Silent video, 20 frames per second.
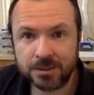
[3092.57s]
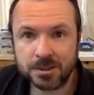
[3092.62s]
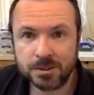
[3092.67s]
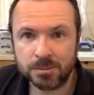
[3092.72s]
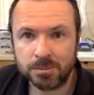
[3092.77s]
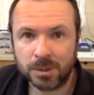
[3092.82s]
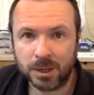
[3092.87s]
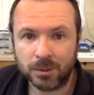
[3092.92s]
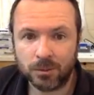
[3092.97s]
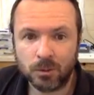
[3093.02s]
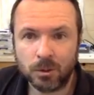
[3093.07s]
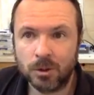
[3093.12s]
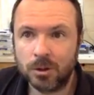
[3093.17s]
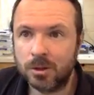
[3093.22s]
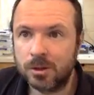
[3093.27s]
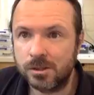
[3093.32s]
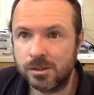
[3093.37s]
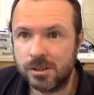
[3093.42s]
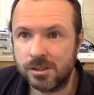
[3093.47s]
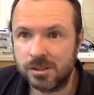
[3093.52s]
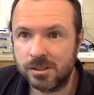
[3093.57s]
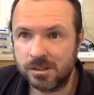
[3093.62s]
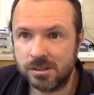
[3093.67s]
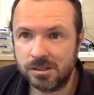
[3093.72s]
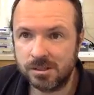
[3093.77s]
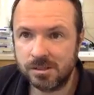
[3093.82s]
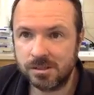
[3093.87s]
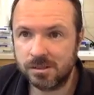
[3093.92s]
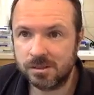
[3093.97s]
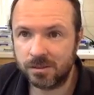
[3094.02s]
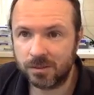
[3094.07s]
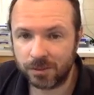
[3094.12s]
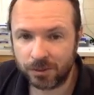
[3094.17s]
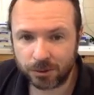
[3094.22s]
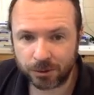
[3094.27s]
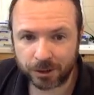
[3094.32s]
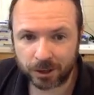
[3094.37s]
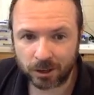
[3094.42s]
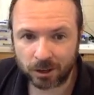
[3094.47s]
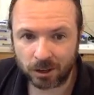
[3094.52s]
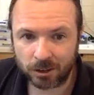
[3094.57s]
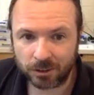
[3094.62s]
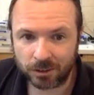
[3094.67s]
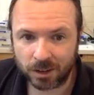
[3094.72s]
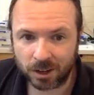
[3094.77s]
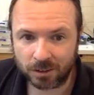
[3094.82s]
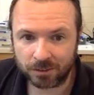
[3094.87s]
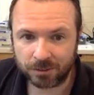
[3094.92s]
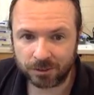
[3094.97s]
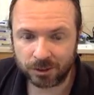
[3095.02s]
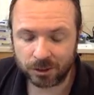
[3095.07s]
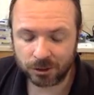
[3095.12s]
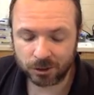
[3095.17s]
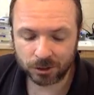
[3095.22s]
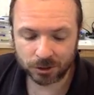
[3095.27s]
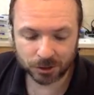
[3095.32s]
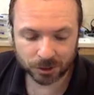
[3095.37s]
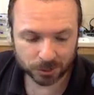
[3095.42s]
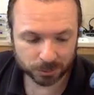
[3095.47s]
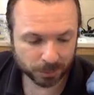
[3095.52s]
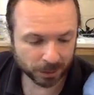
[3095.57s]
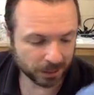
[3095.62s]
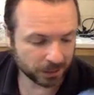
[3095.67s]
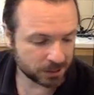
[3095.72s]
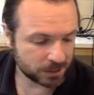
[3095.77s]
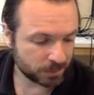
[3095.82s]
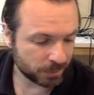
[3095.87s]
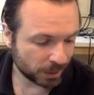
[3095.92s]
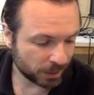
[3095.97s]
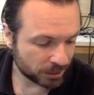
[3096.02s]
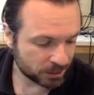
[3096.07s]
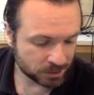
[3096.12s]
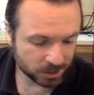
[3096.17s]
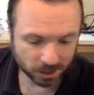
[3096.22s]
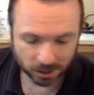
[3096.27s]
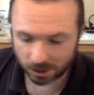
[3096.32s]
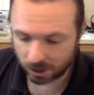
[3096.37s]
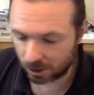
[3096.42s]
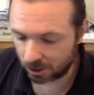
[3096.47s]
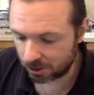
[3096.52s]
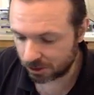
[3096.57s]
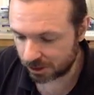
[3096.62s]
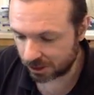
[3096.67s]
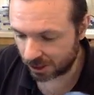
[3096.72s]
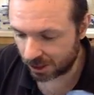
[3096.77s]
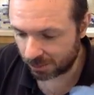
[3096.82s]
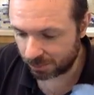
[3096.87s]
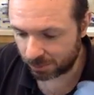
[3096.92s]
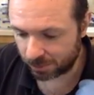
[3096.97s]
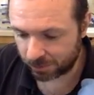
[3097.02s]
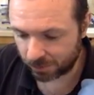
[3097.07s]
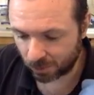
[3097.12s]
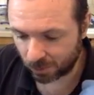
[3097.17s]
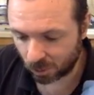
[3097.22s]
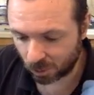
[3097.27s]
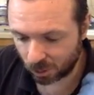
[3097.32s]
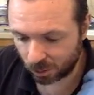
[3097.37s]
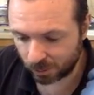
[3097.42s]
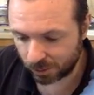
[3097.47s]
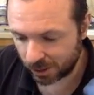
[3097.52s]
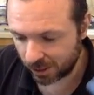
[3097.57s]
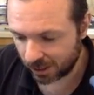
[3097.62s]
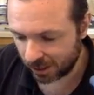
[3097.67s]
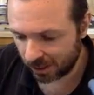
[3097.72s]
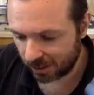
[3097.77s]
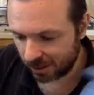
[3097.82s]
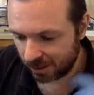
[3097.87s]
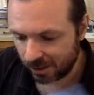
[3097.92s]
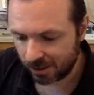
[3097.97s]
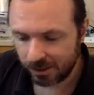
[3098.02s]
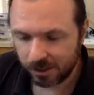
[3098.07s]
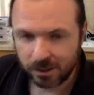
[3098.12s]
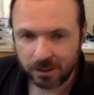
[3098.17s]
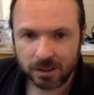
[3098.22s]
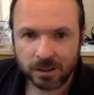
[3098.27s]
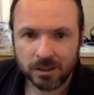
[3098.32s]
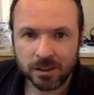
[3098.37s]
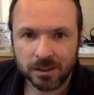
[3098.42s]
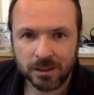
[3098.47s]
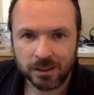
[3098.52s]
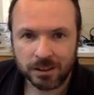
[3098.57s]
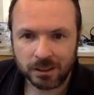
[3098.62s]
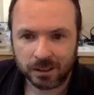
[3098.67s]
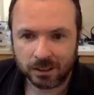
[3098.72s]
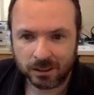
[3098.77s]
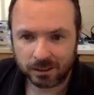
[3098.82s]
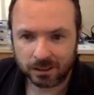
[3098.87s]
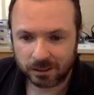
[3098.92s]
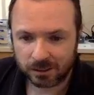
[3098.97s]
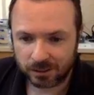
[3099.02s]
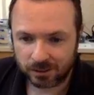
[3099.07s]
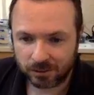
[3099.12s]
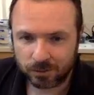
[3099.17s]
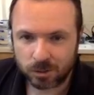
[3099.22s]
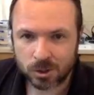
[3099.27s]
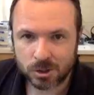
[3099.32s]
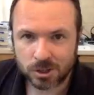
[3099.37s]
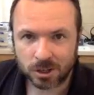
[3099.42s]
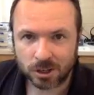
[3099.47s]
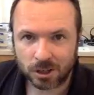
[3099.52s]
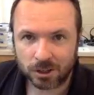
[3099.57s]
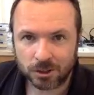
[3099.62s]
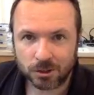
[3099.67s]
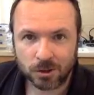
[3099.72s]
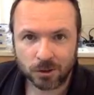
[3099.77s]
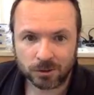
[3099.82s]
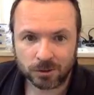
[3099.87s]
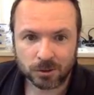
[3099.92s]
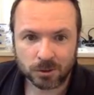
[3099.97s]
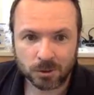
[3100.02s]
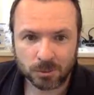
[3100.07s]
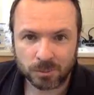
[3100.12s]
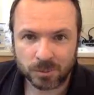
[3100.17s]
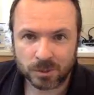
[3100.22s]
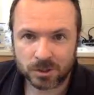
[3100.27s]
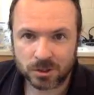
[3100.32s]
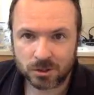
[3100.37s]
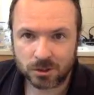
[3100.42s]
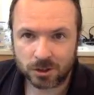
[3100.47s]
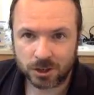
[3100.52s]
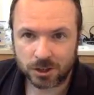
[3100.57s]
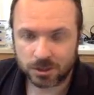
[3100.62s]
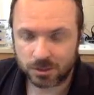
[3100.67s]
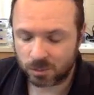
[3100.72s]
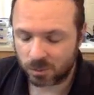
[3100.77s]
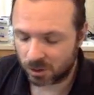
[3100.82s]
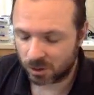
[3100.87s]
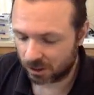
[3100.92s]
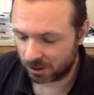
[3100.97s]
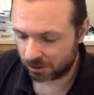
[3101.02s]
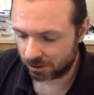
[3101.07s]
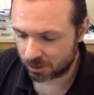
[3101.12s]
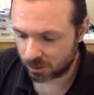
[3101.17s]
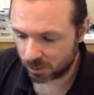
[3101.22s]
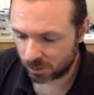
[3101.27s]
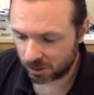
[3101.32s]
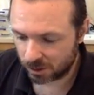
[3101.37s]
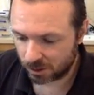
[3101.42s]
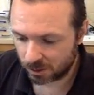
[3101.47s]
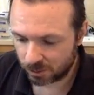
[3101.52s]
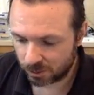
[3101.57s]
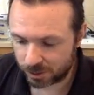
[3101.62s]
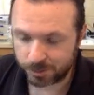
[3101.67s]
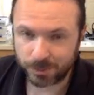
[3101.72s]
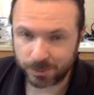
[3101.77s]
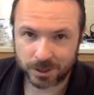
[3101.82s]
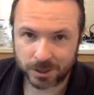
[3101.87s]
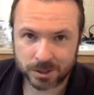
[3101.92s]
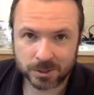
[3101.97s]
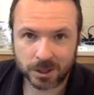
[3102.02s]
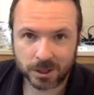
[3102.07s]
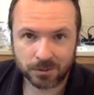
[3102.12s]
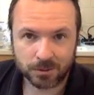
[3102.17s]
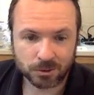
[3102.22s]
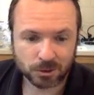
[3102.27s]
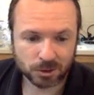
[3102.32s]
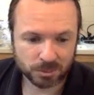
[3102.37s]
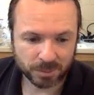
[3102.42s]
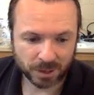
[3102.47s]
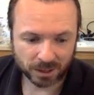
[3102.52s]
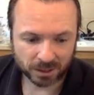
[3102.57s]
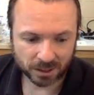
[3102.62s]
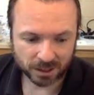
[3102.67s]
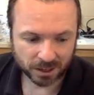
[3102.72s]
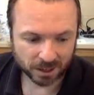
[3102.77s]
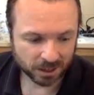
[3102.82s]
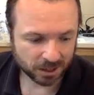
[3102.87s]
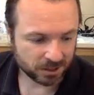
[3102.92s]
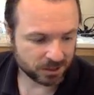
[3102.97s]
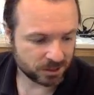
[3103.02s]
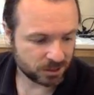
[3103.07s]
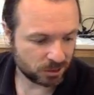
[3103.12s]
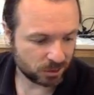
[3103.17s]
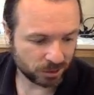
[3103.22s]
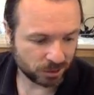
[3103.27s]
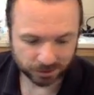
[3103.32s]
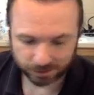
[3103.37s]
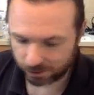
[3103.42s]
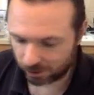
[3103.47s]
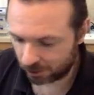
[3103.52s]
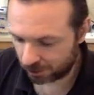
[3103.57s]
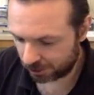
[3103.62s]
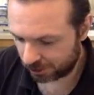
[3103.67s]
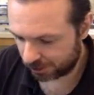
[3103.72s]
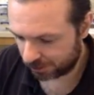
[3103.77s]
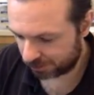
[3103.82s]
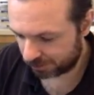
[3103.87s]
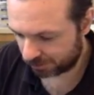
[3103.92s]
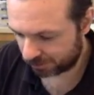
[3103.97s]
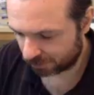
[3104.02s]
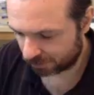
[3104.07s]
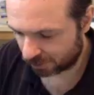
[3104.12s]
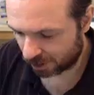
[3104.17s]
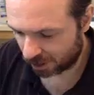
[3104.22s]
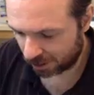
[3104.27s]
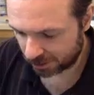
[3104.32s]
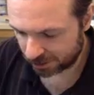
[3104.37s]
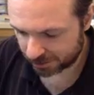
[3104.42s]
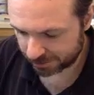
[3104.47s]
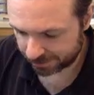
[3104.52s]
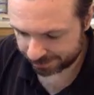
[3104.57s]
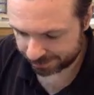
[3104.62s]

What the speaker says: some paperwork because it's 3 o'clock in the afternoon, the bank's about to start closing up at 4. Unfortunately I do have to do administration work here as well, which means keeping all the bank accounts and all that floating right.